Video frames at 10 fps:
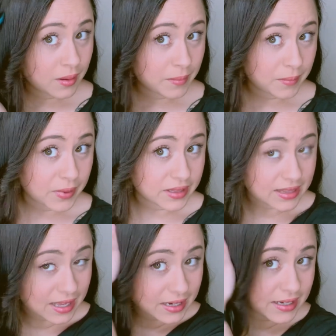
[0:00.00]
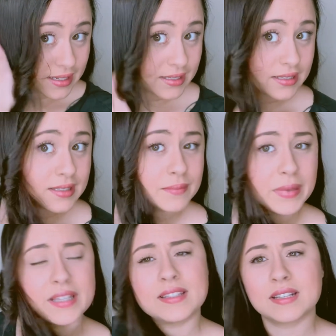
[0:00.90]
But that is
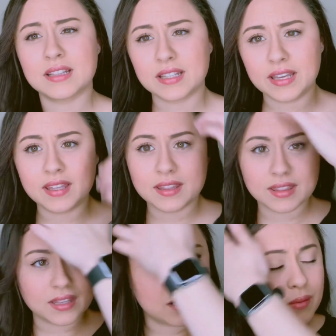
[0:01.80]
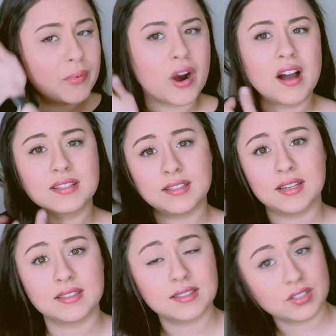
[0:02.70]
basically the
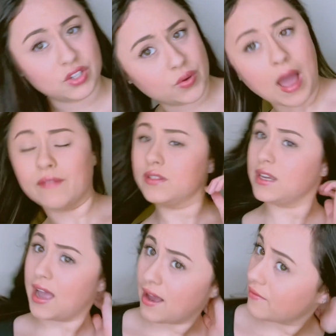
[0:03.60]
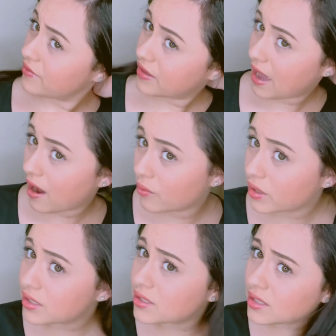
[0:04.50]
process. You have to have the
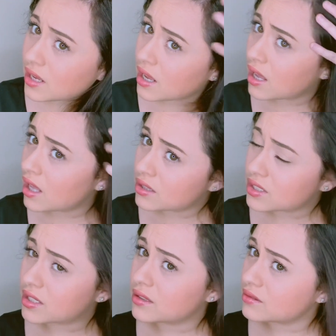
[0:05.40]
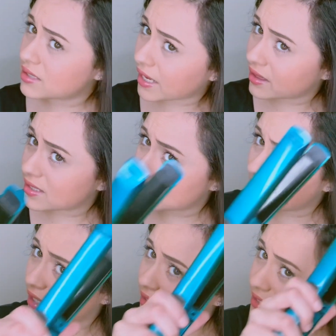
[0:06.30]
hours to take the
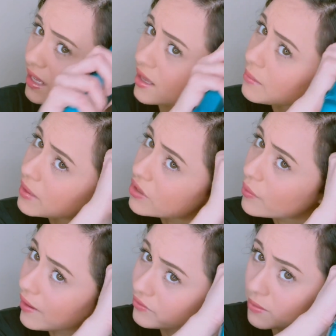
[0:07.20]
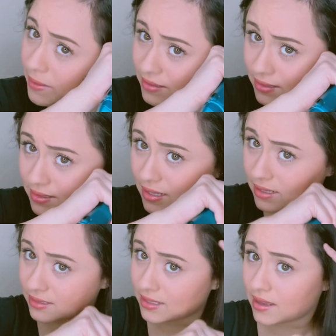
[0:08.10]
state exam, and you have to pass the state
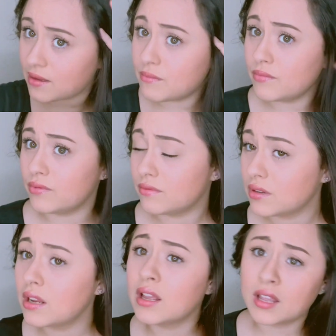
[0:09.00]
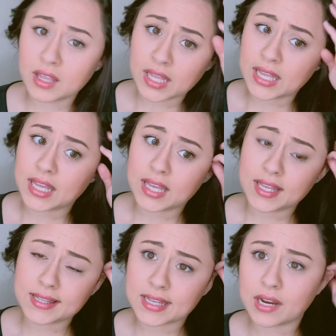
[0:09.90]
exam.
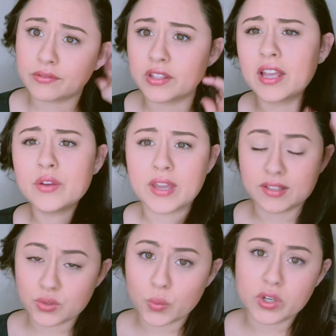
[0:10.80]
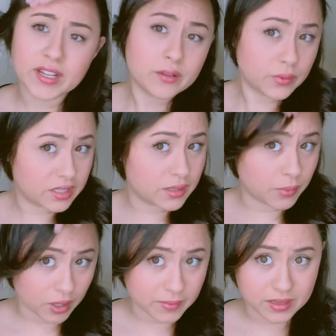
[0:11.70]
And then after that, you get sworn in with the
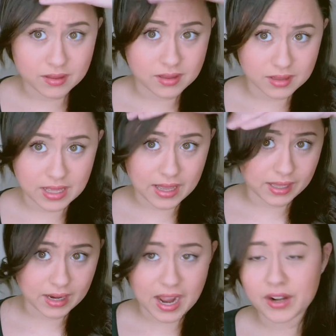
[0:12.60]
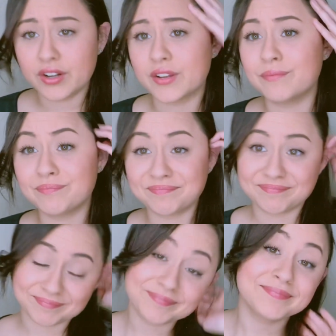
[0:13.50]
department that hired you.
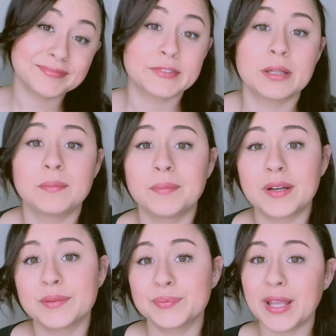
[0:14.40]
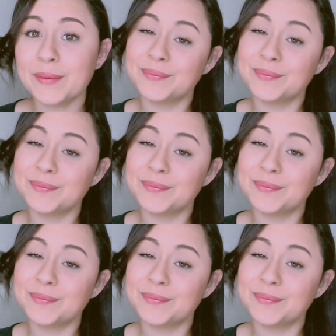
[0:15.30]
But yeah.